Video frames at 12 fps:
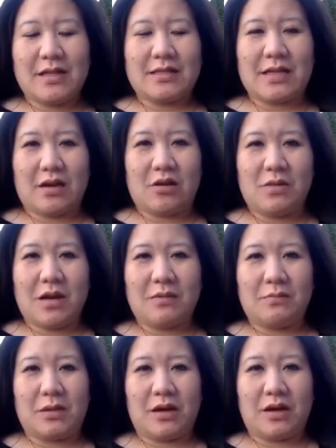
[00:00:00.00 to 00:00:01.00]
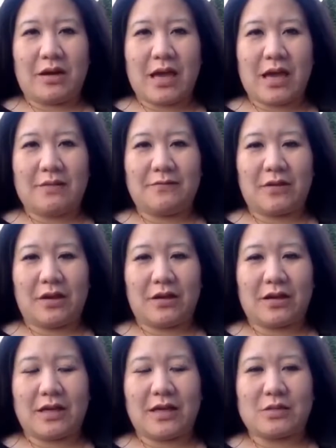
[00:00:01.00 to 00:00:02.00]
The title of my blog and
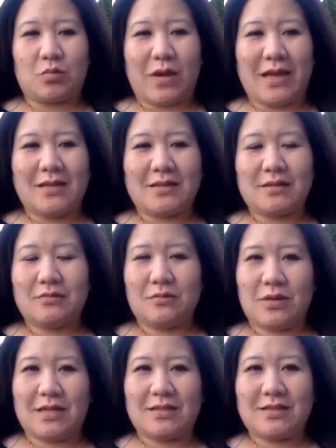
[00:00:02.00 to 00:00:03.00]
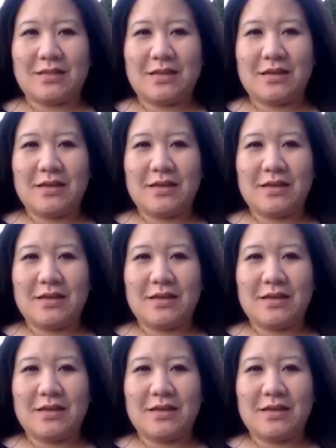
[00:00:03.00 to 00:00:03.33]
vlog is Wait, What?